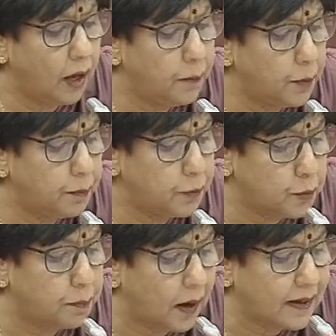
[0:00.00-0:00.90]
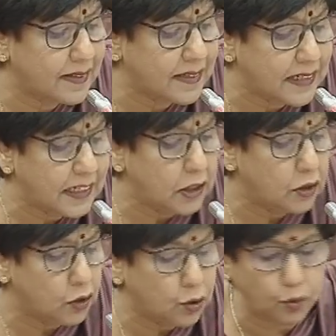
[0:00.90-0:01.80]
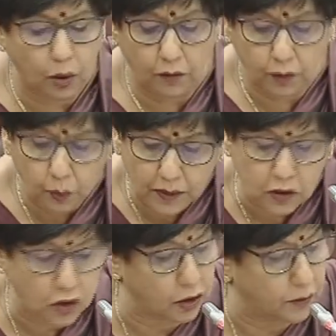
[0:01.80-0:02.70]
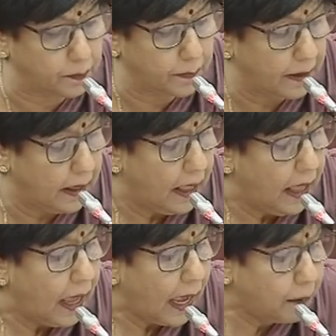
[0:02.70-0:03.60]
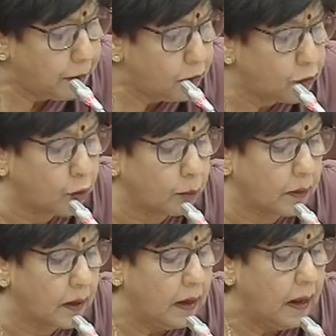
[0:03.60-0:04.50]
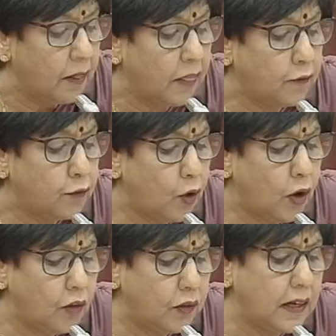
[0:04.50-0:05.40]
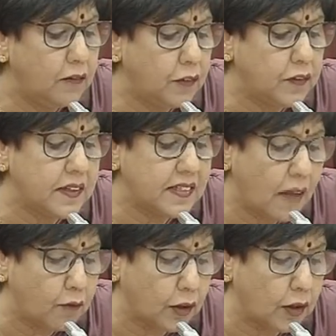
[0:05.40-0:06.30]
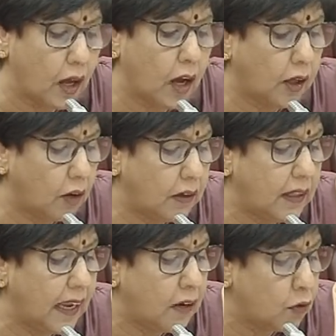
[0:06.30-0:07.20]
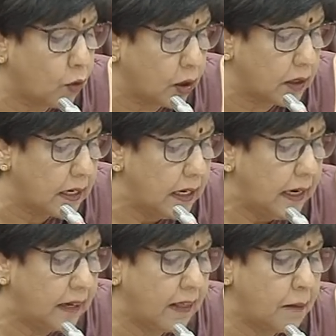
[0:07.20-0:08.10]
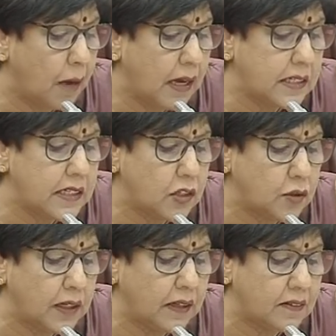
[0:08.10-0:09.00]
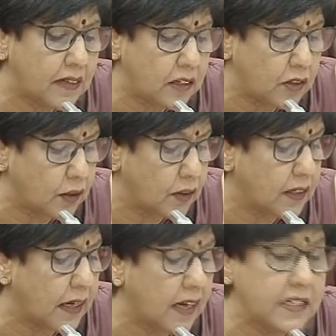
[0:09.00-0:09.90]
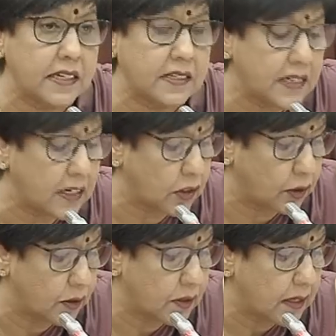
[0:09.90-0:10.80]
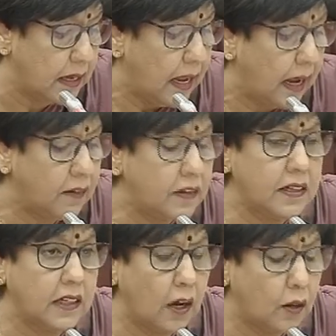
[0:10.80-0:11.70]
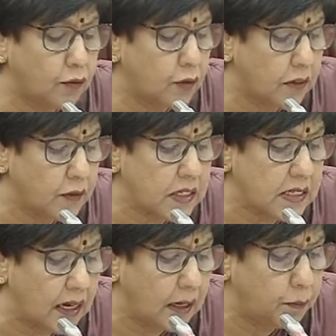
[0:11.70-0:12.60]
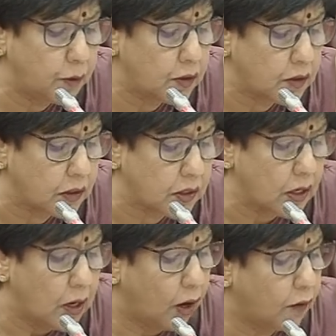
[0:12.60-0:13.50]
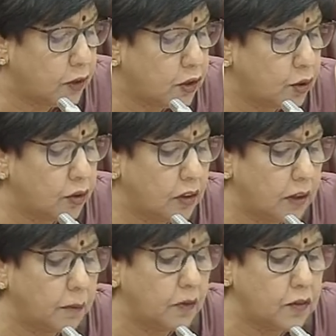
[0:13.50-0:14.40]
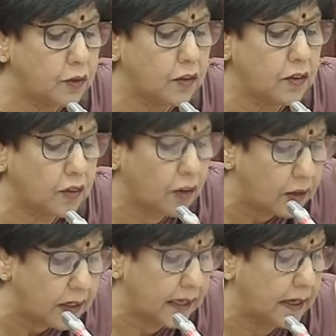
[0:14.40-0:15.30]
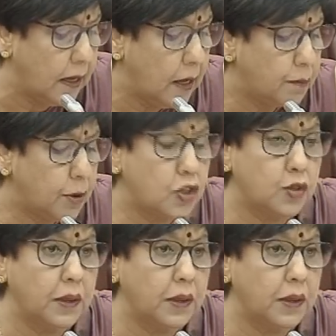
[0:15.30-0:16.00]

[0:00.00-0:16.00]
With regard to Part C2 of the question, I'm informed that 457 are currently enrolled in the MITD training centers and ITED centers, and this accounts for 79% of the total number of students currently